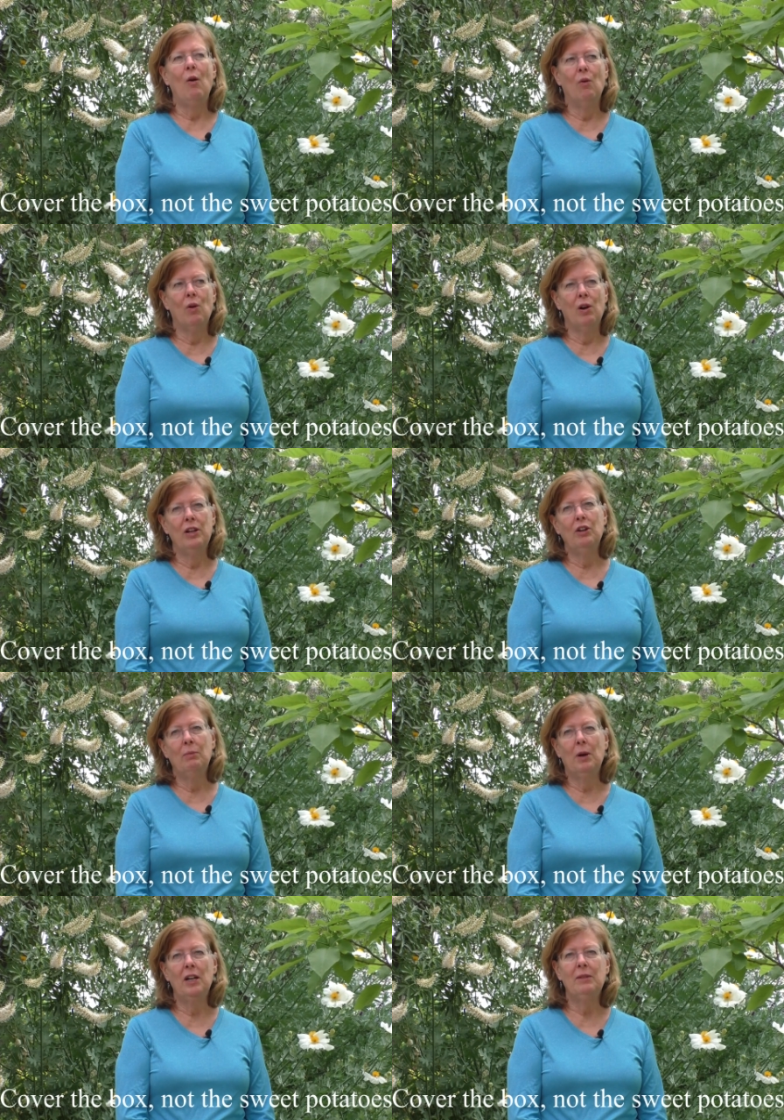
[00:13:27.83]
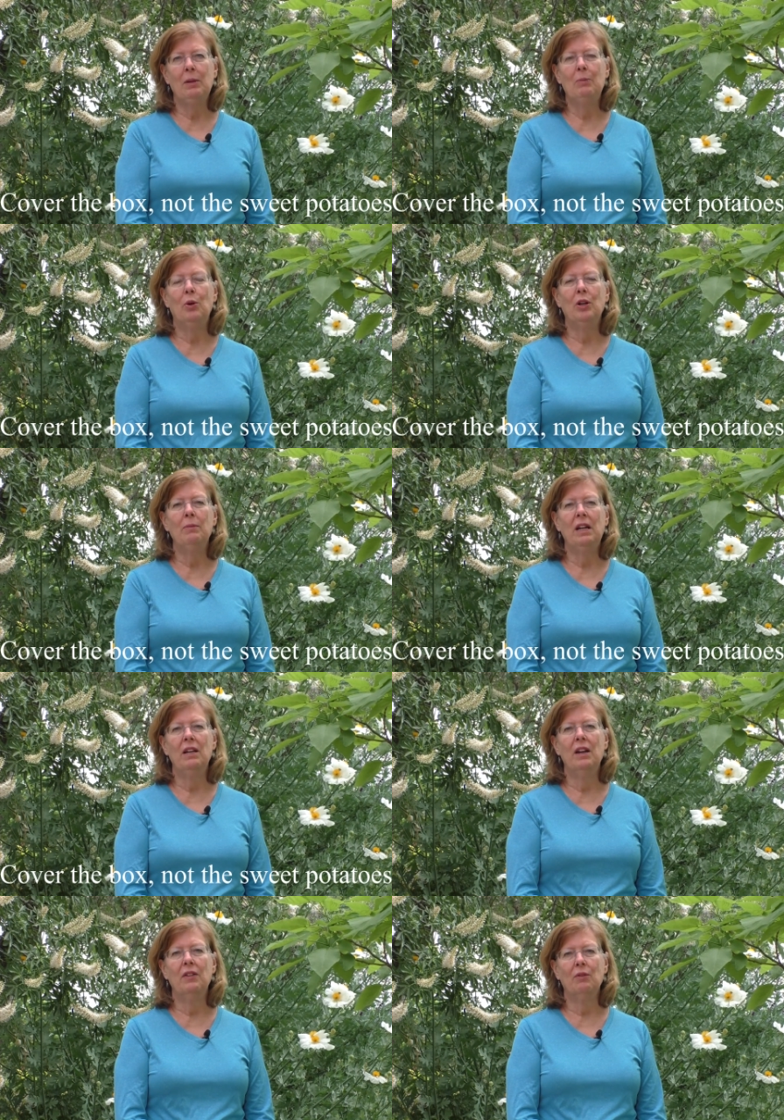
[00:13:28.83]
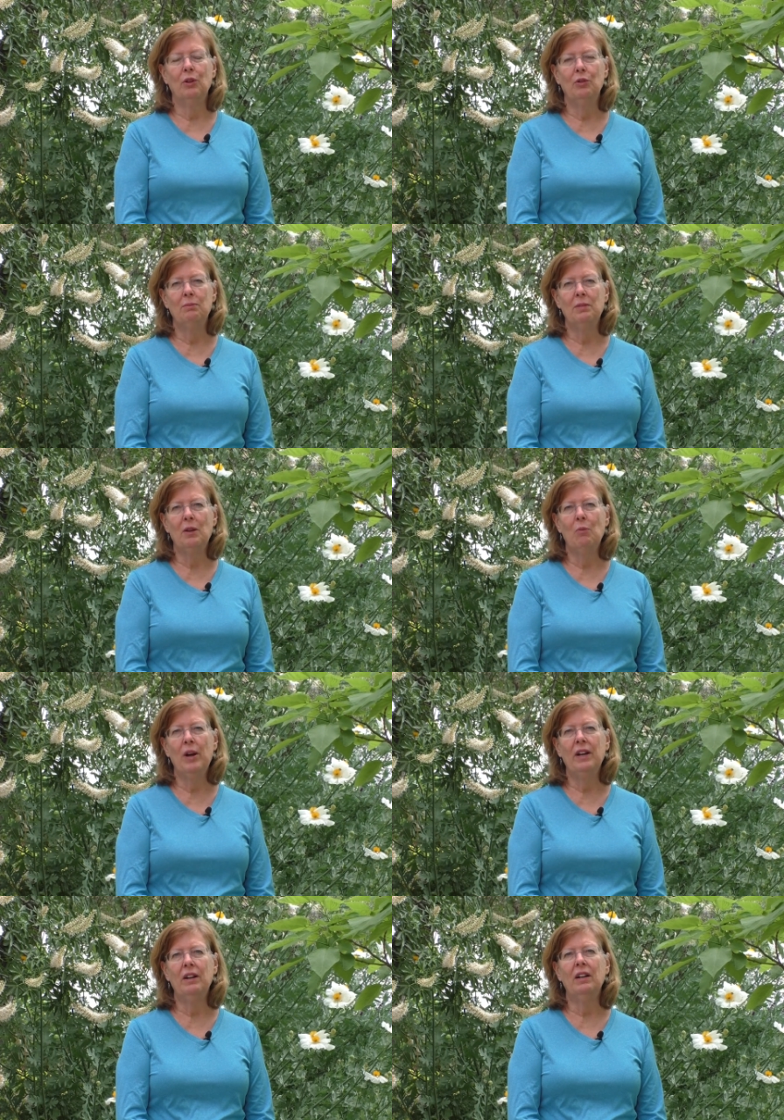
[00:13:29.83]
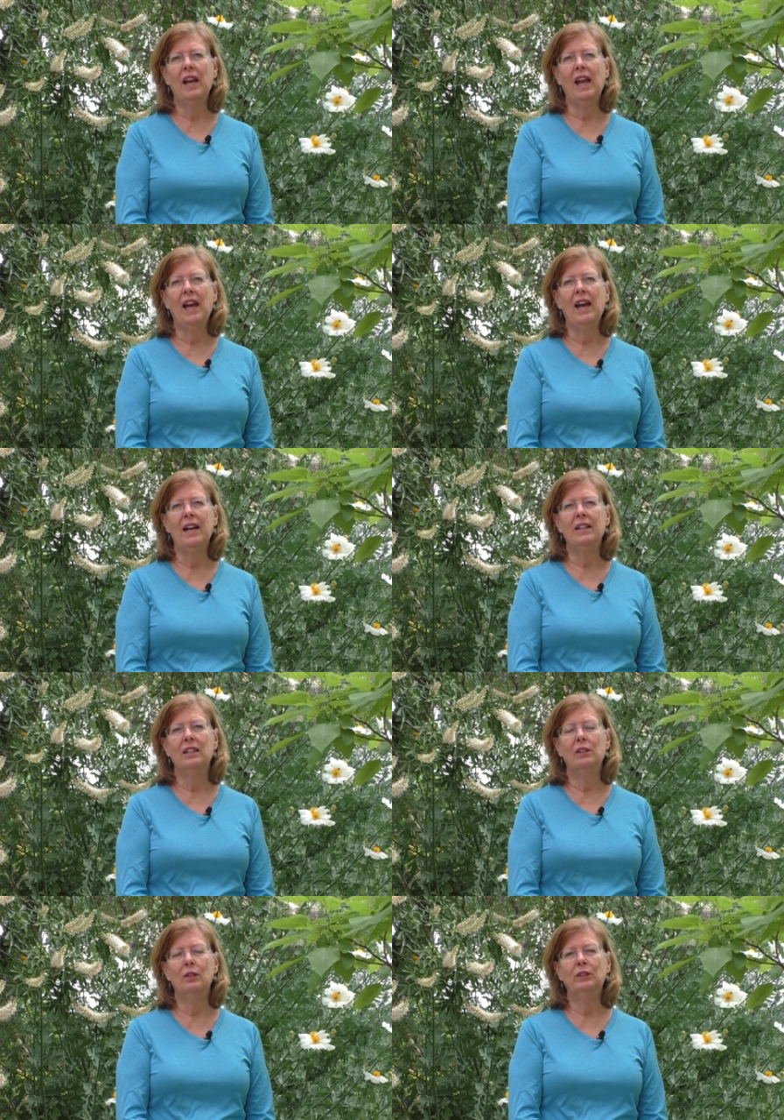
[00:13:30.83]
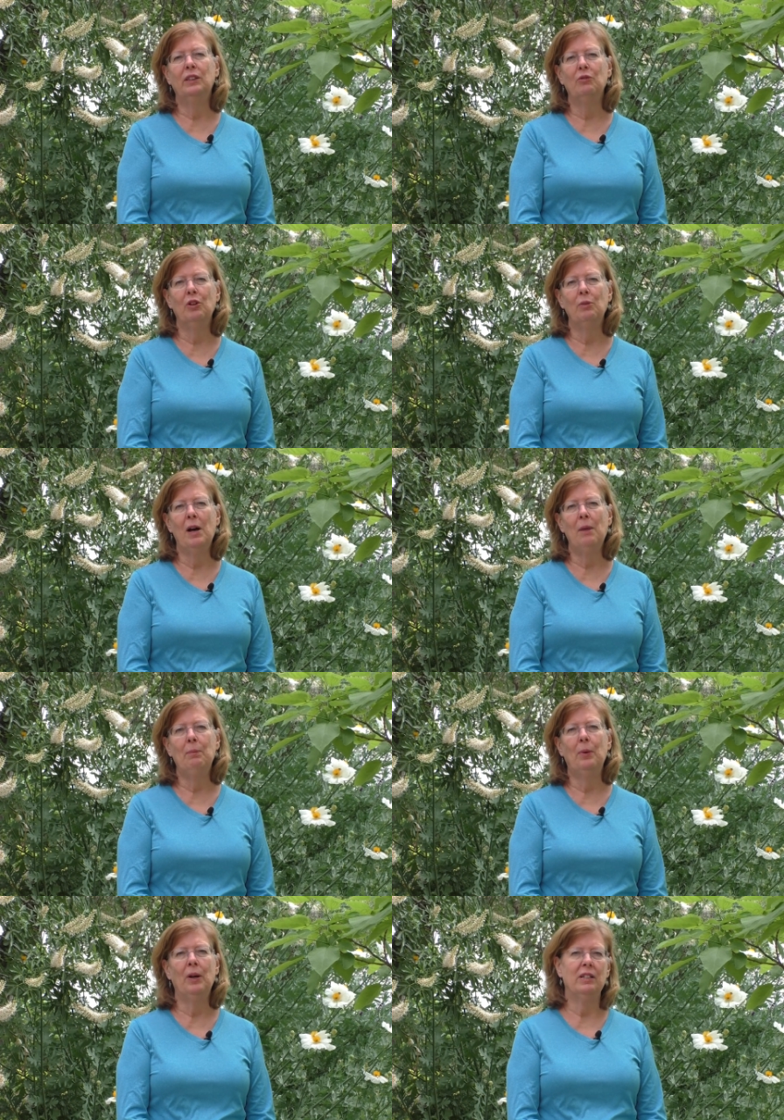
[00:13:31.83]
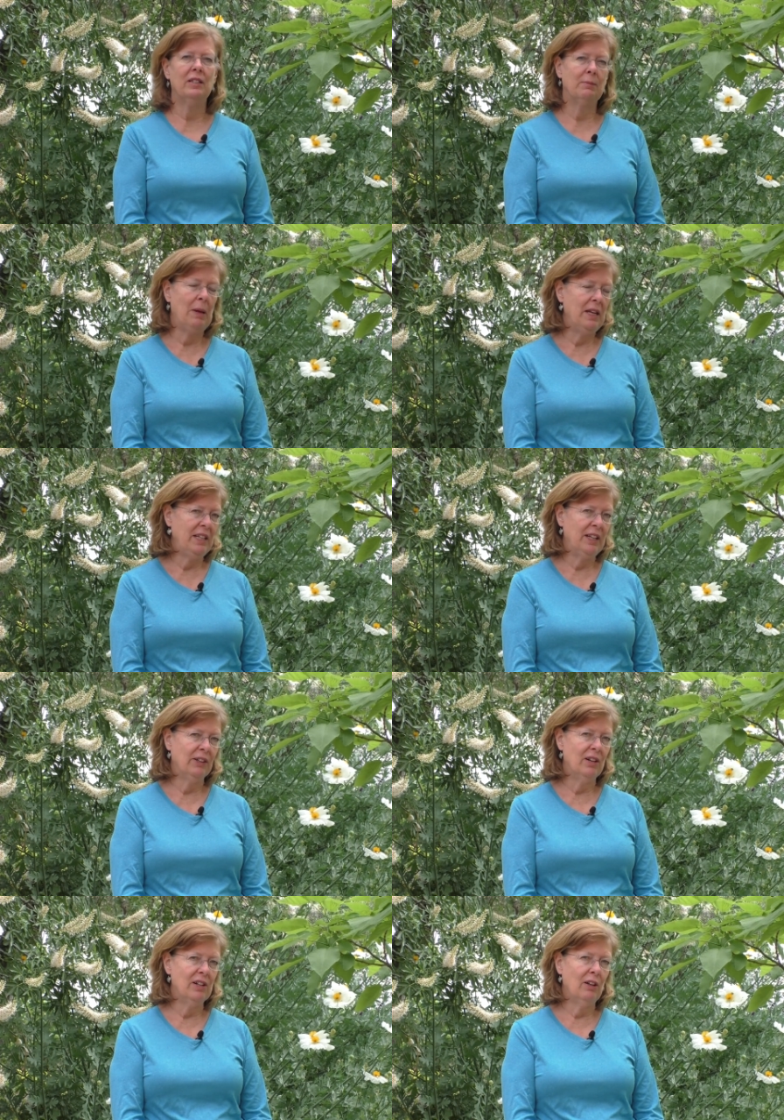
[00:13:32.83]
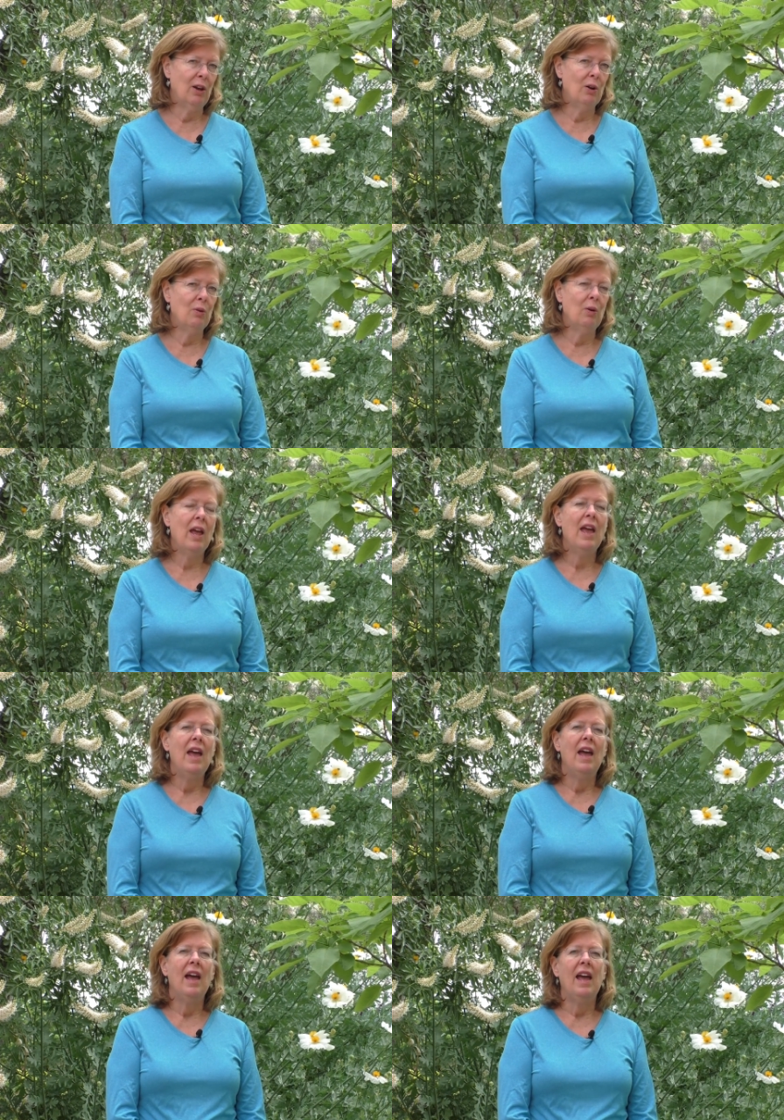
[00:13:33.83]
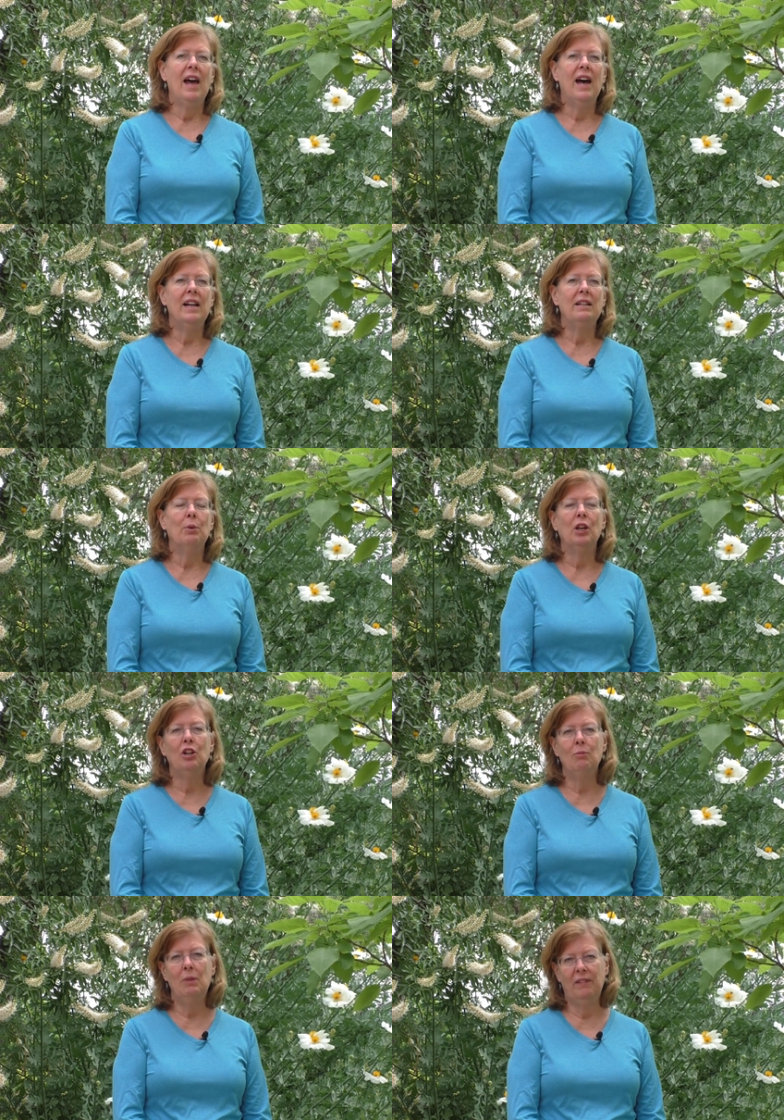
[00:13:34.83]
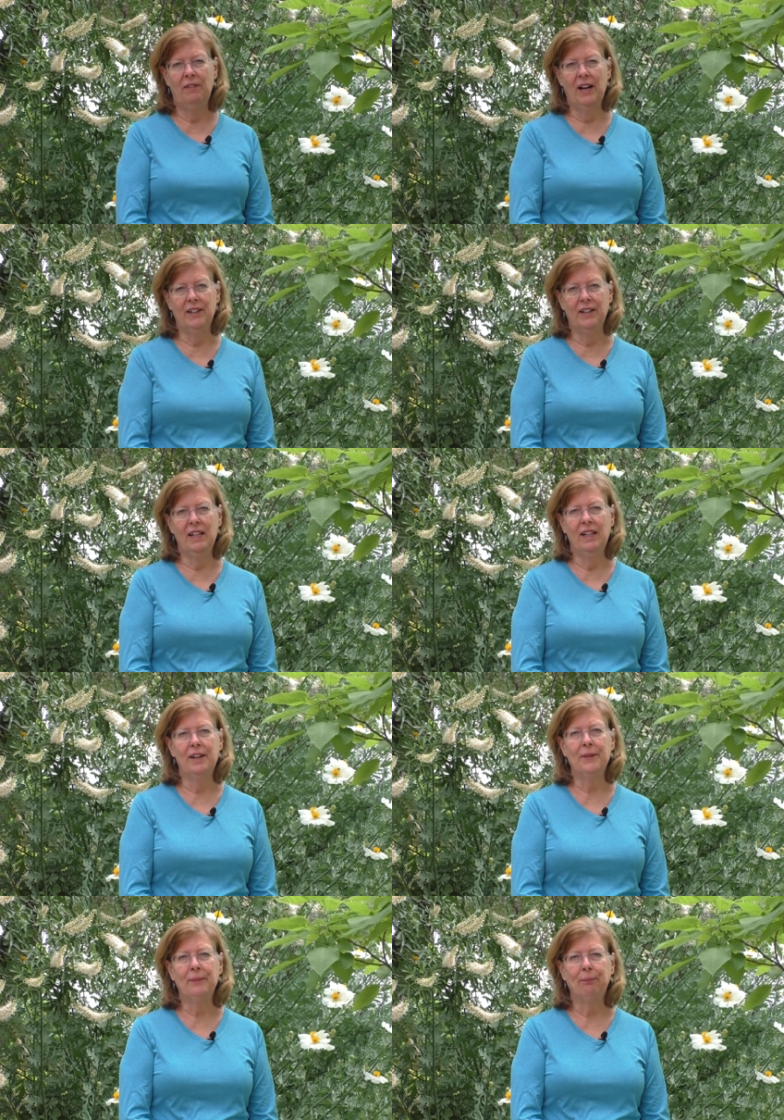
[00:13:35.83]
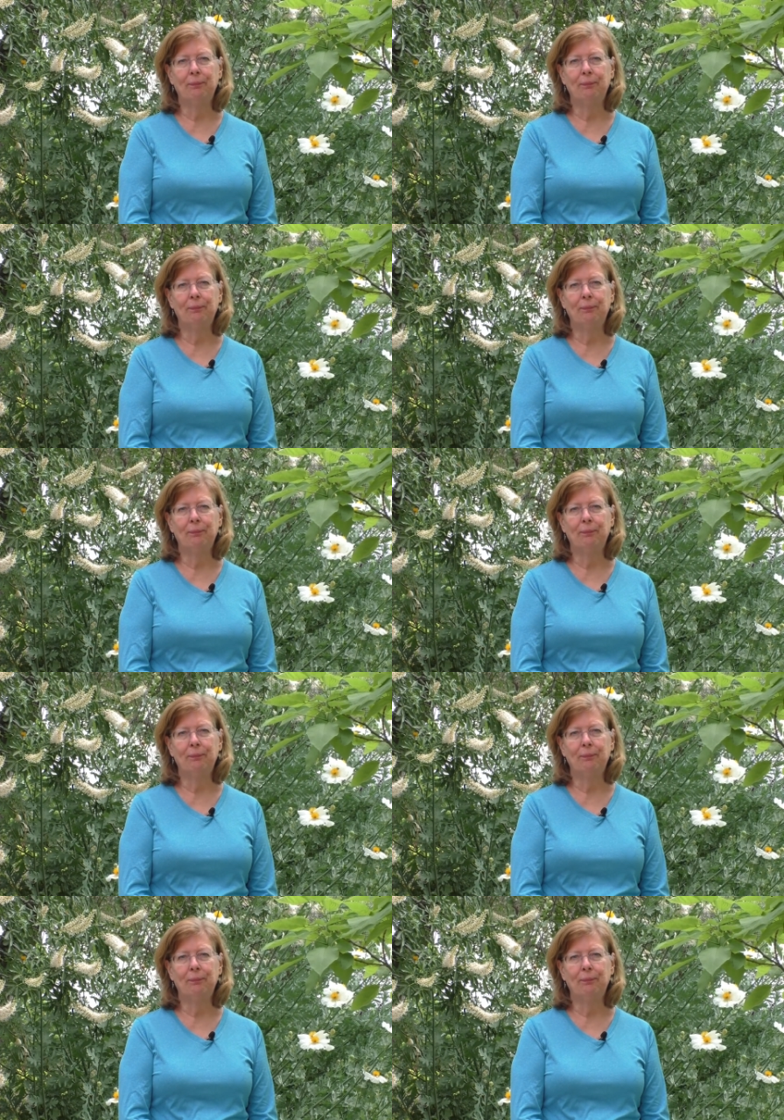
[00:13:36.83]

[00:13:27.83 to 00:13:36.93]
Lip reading: Or you could possibly put them in another room somewhere and close the room up, put a space heater on low, and put a humidifier in there.